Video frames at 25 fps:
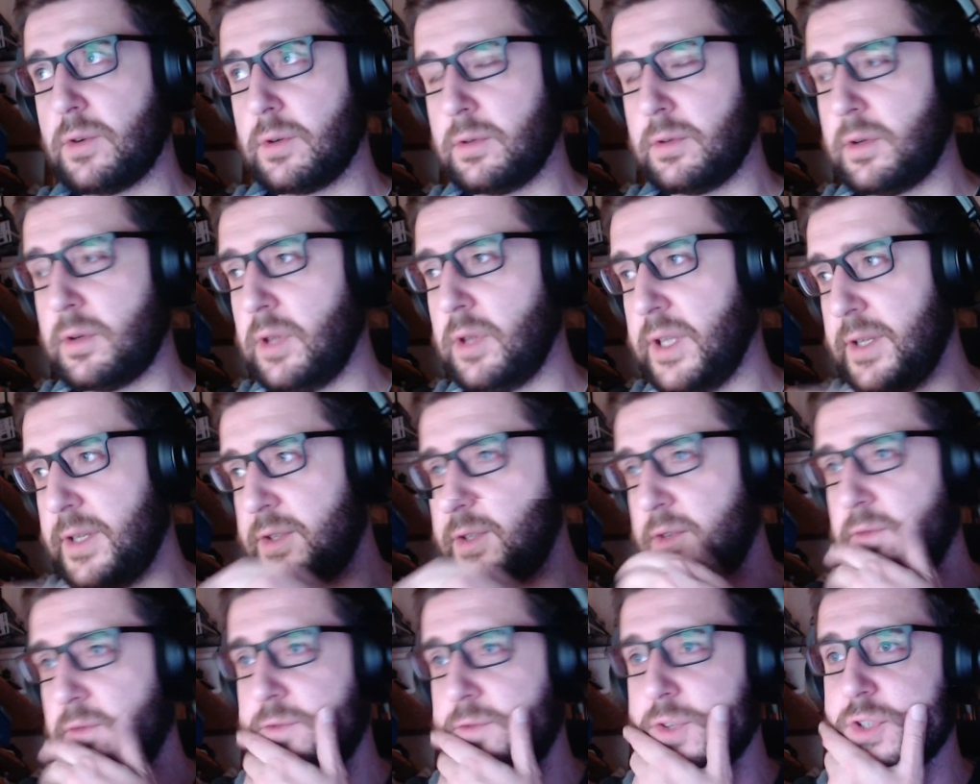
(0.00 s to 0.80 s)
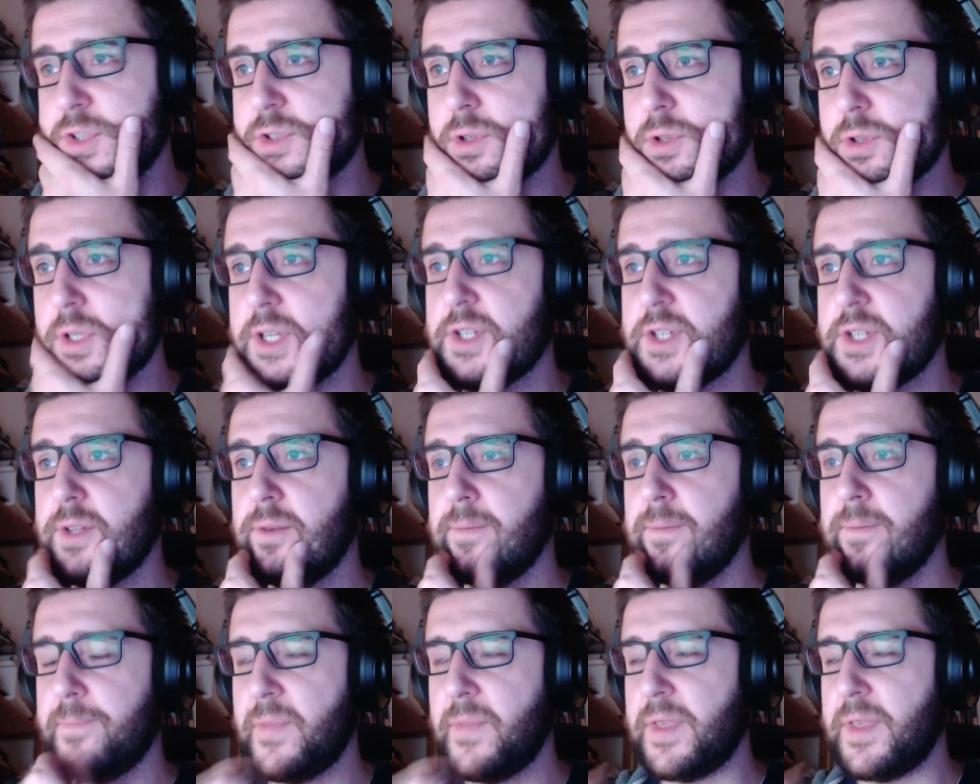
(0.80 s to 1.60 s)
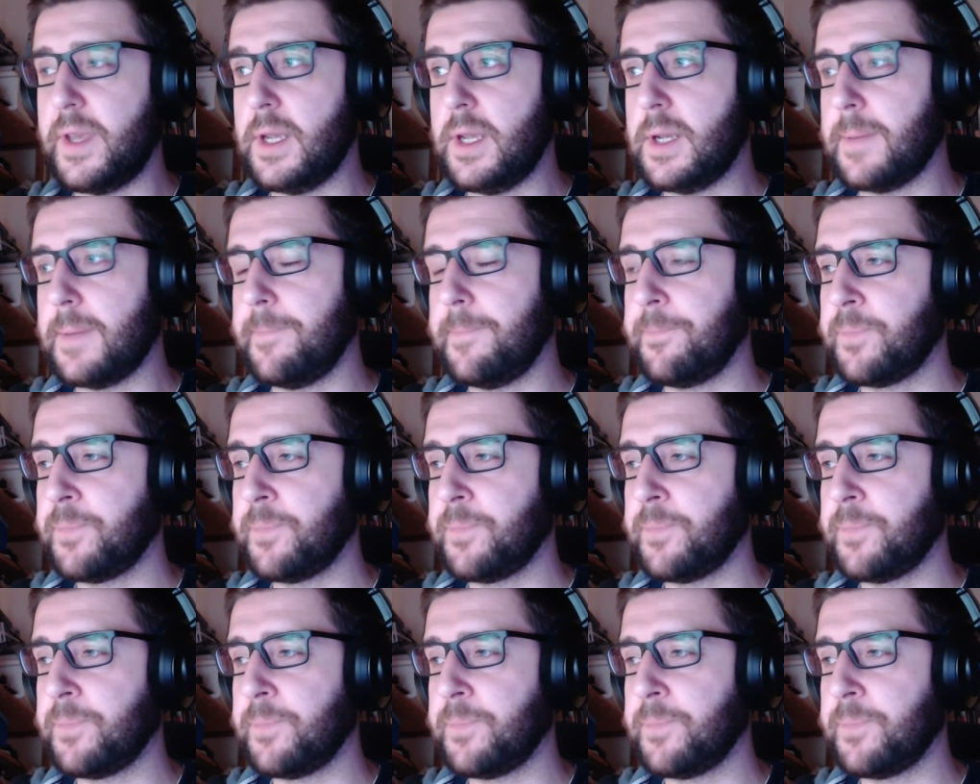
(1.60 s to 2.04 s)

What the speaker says: own first collision thing,